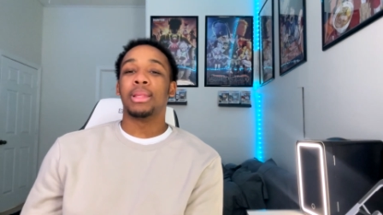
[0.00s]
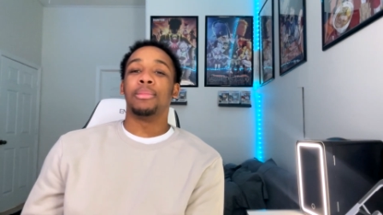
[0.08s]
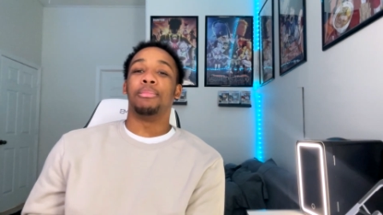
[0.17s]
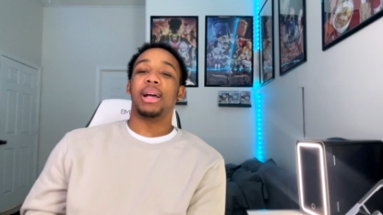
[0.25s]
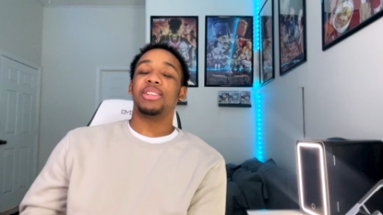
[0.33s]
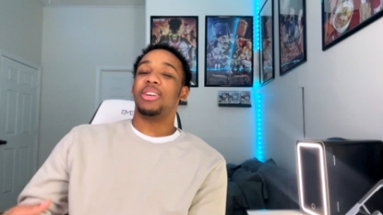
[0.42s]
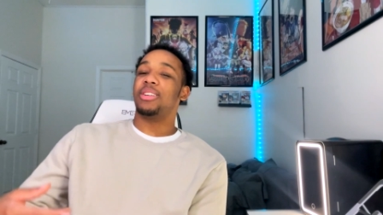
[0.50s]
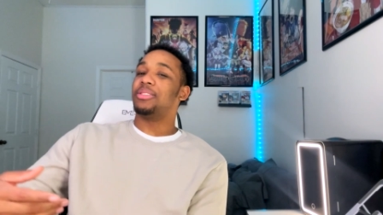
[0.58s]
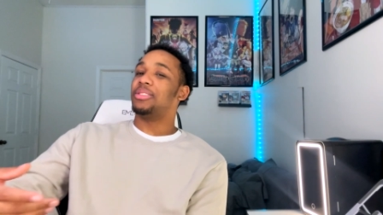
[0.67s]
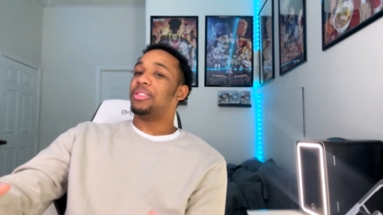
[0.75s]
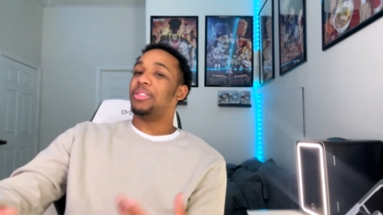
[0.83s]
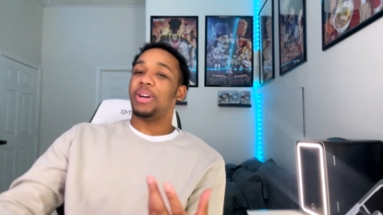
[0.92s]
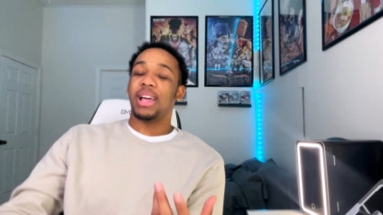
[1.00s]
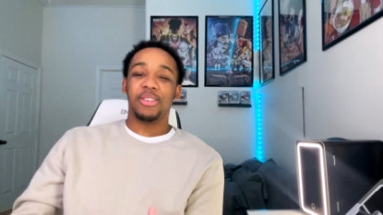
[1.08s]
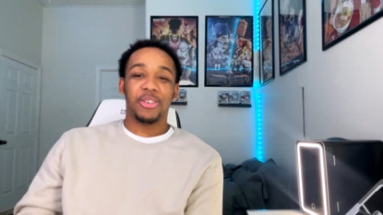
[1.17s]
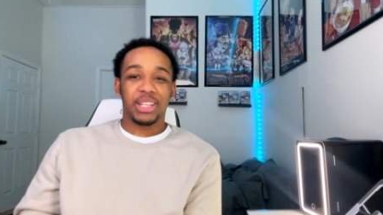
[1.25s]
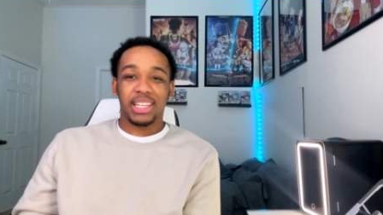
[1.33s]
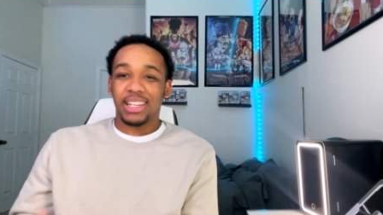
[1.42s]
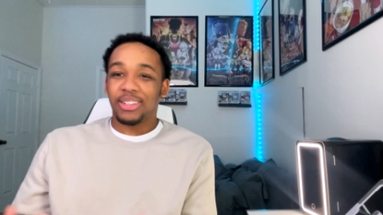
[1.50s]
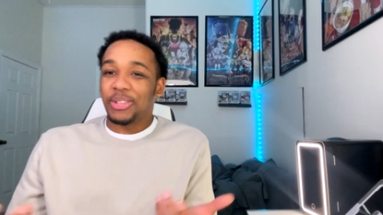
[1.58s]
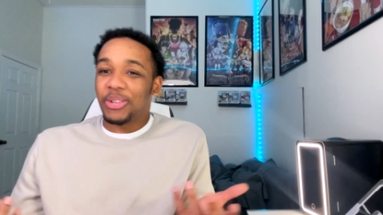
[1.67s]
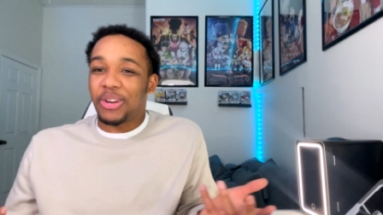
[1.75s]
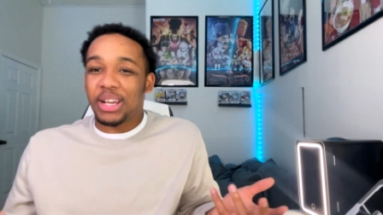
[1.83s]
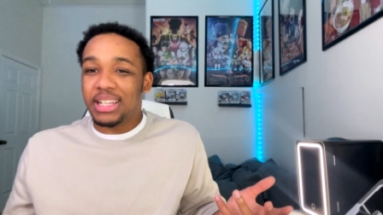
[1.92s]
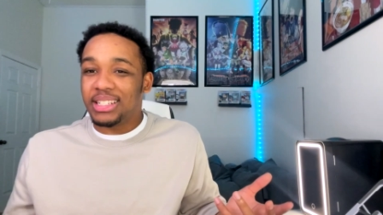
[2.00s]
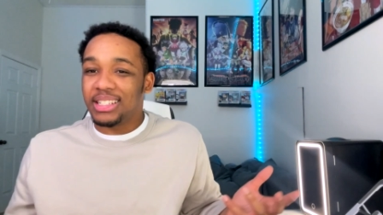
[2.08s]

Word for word: My channel is a little, I know it can get a little crazy.